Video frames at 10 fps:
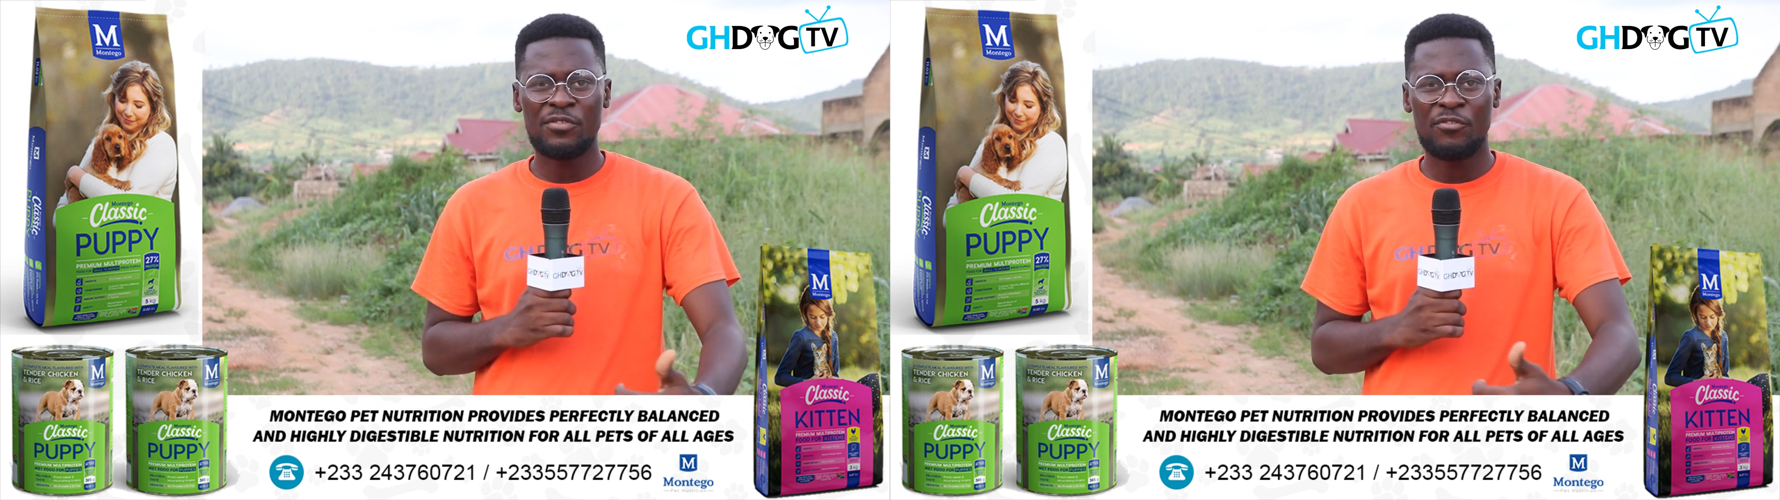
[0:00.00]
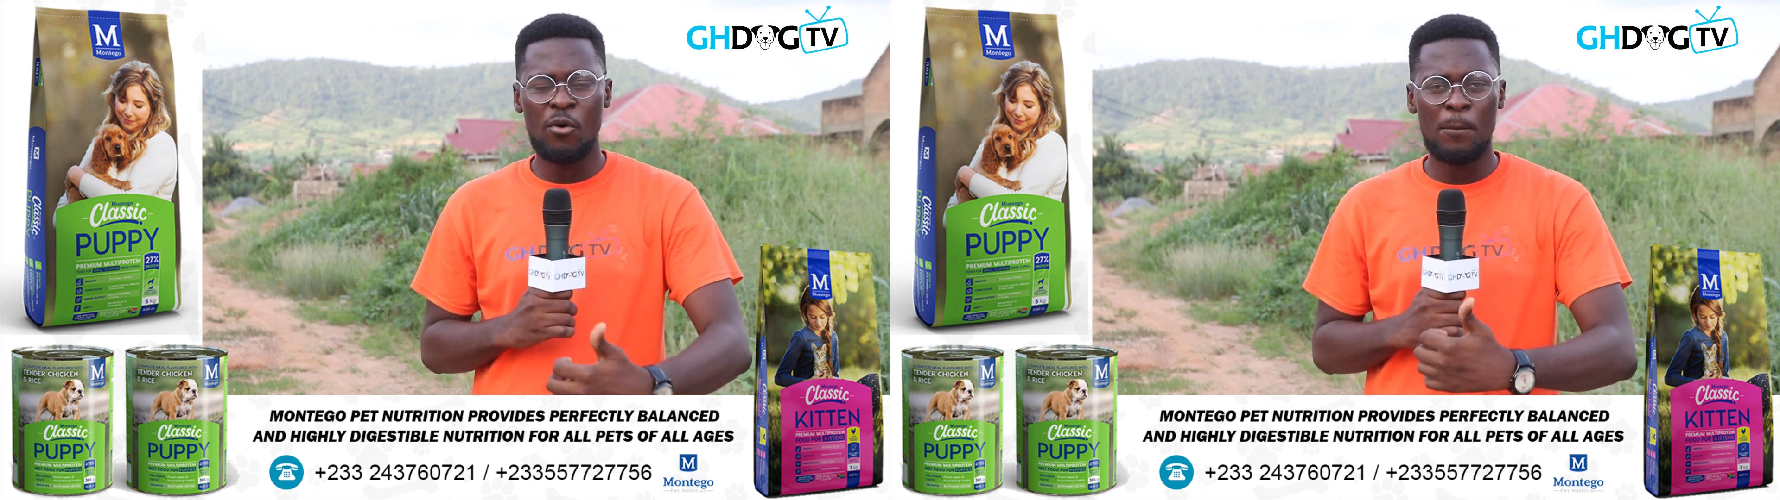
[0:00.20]

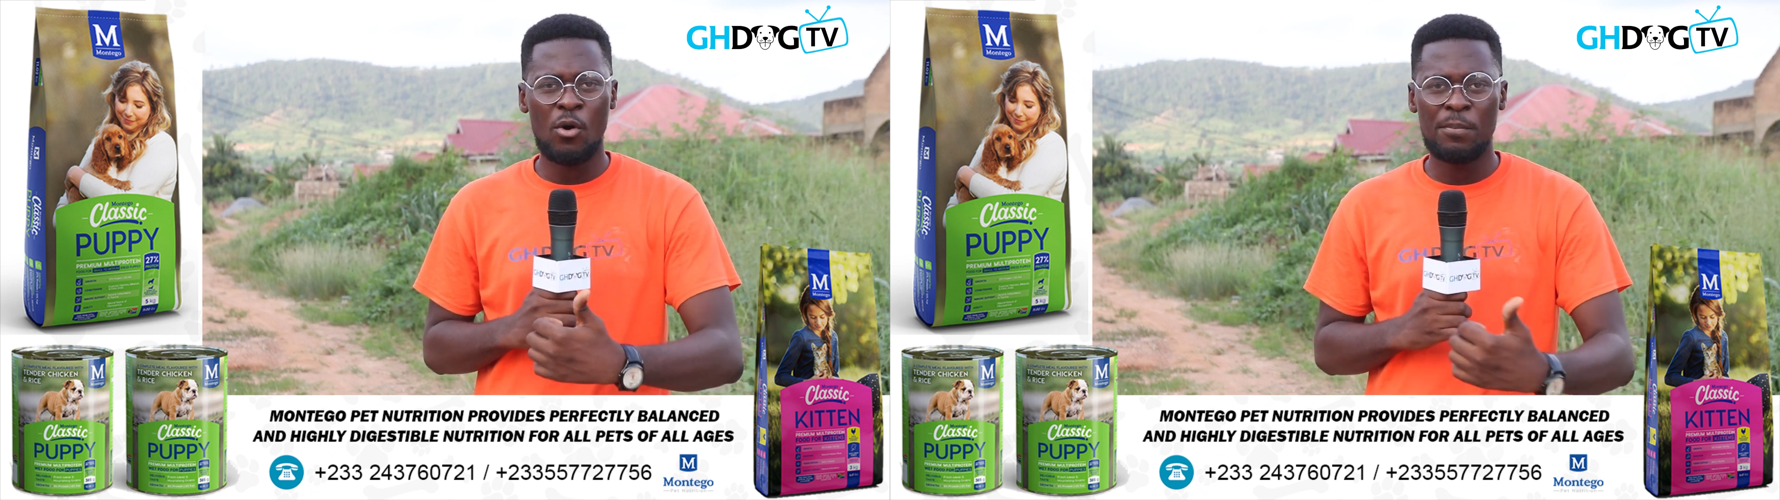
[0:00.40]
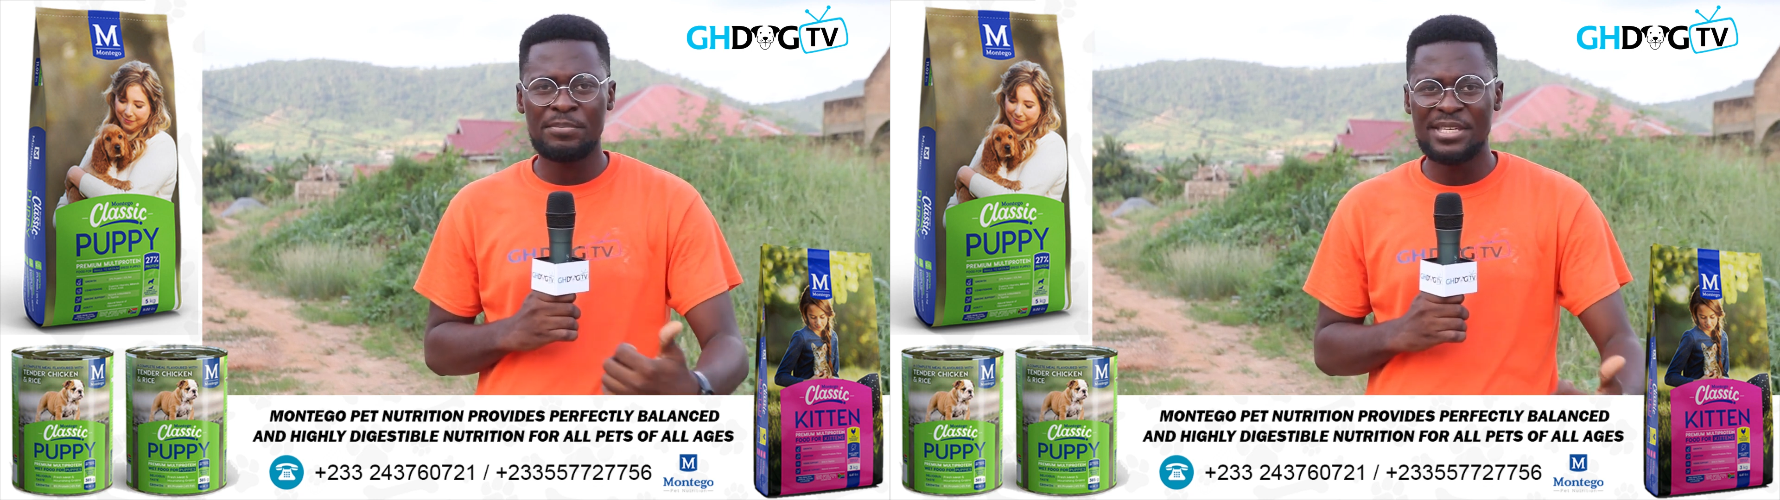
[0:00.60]
for
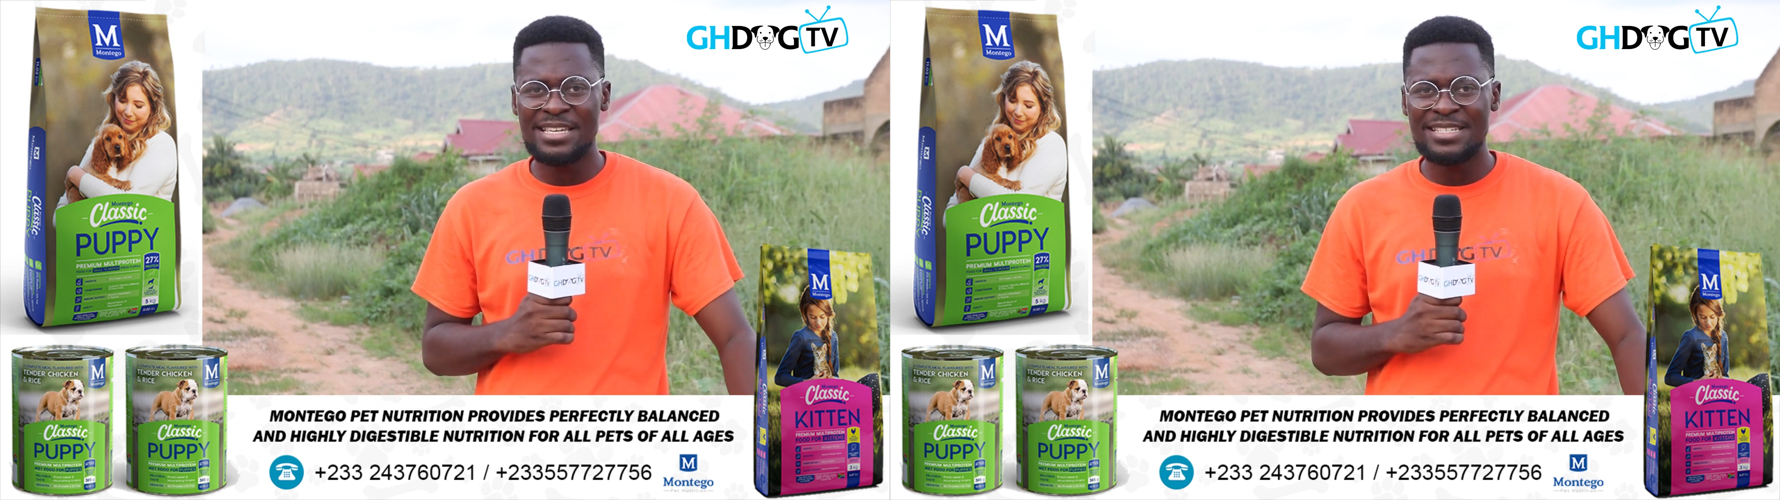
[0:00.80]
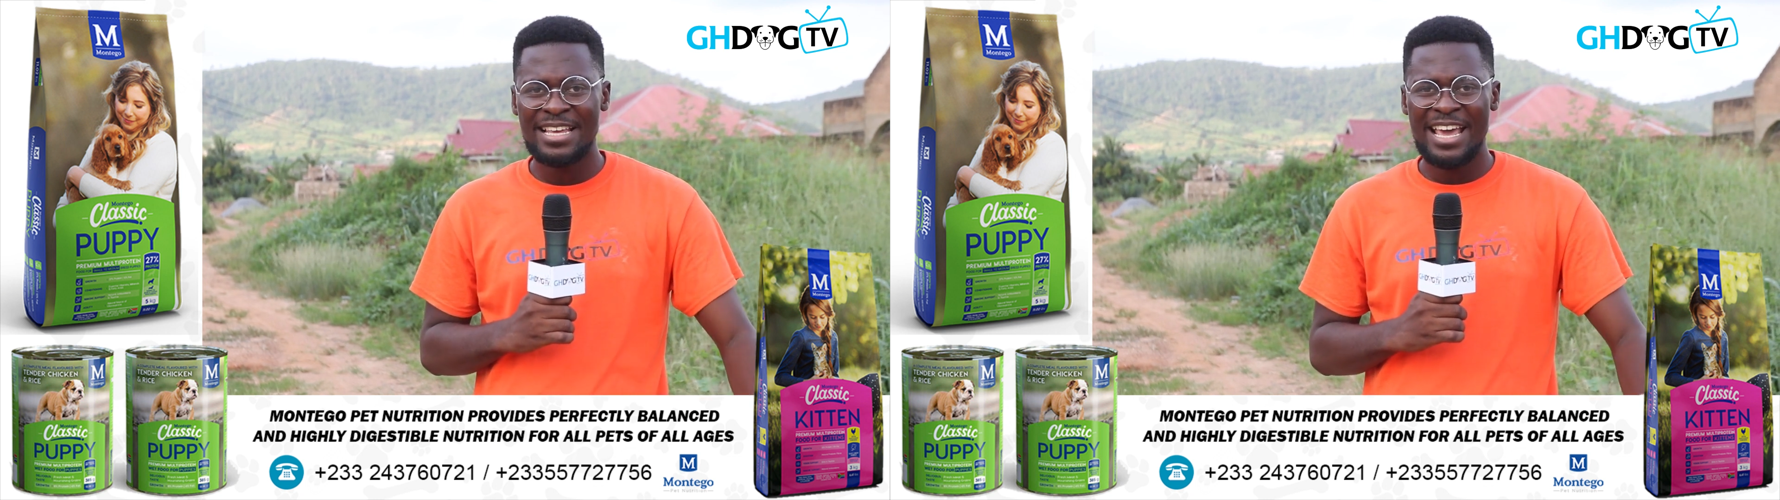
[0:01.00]

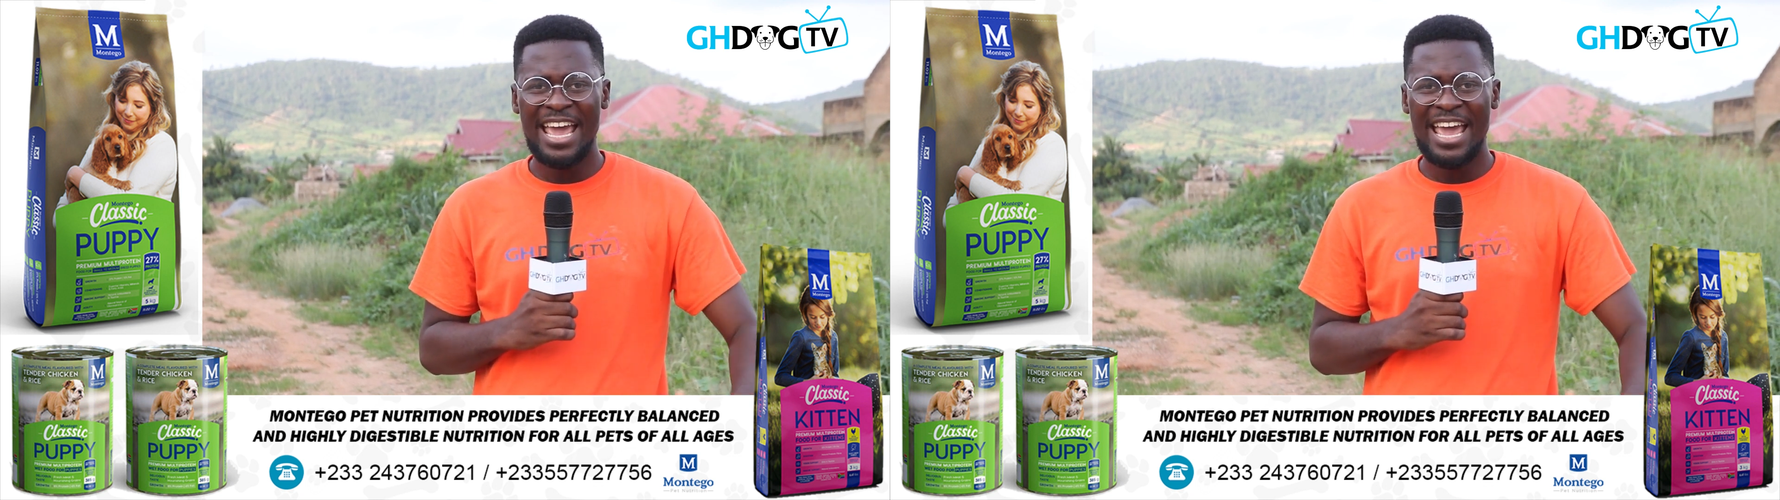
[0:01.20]
puppies,